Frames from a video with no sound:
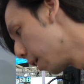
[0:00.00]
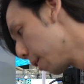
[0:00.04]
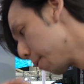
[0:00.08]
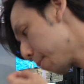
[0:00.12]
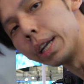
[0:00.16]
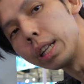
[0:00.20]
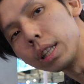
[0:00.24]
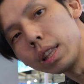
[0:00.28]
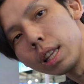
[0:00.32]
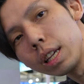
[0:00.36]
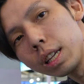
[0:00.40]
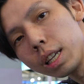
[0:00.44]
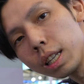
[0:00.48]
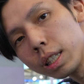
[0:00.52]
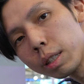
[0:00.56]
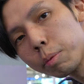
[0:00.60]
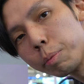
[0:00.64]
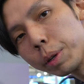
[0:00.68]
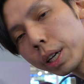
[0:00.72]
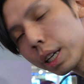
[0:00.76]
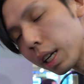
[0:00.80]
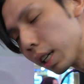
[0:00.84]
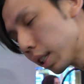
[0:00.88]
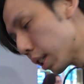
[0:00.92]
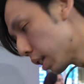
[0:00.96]
But the thing is,
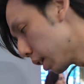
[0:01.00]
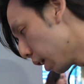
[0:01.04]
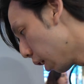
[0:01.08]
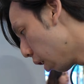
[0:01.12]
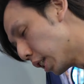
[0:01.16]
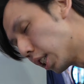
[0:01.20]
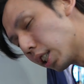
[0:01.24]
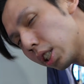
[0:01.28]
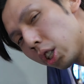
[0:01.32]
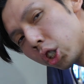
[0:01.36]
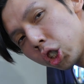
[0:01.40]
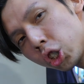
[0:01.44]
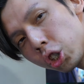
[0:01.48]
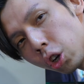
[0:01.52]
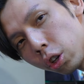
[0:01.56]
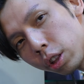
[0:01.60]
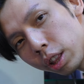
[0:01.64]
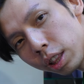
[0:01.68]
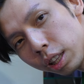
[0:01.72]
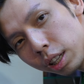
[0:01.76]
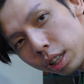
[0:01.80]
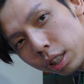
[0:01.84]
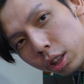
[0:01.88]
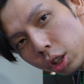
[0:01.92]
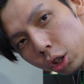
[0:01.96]
because it's
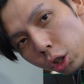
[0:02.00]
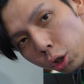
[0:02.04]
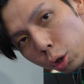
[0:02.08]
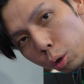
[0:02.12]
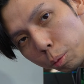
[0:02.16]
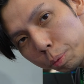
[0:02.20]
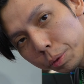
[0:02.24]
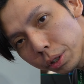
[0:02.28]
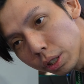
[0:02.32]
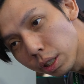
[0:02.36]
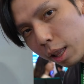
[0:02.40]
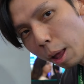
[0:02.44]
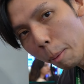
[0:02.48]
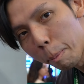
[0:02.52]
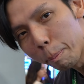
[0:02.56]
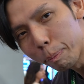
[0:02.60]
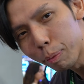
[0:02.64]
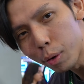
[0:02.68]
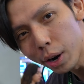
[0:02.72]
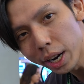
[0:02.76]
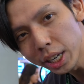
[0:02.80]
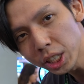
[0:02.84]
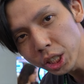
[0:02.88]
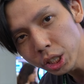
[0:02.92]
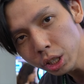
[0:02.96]
shorter tubes, the
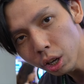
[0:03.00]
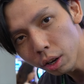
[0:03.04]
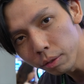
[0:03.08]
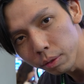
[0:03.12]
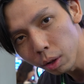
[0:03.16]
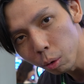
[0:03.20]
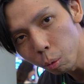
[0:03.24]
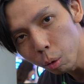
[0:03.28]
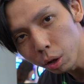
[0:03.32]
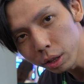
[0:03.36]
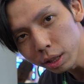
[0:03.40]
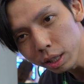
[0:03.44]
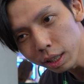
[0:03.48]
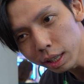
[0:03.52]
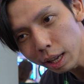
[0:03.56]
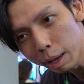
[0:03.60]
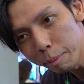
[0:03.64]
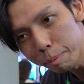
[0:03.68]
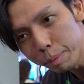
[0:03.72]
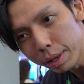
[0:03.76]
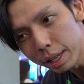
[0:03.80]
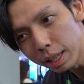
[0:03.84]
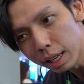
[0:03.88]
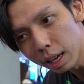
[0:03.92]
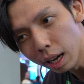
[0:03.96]
pressure of the water can
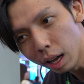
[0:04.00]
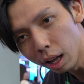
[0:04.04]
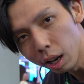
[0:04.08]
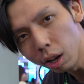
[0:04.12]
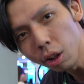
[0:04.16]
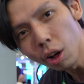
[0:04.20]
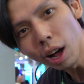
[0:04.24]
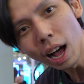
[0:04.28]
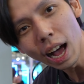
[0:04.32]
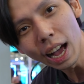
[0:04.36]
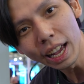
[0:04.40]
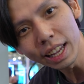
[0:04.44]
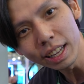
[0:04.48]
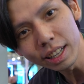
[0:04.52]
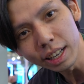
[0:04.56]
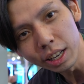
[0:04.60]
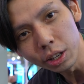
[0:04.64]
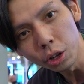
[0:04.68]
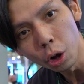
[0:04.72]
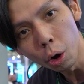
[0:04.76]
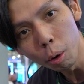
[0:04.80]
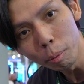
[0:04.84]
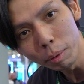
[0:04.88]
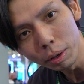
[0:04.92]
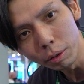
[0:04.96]
be a lot higher than
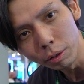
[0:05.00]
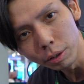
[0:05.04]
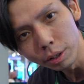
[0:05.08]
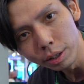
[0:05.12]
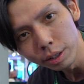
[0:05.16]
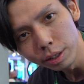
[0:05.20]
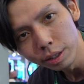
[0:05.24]
normal.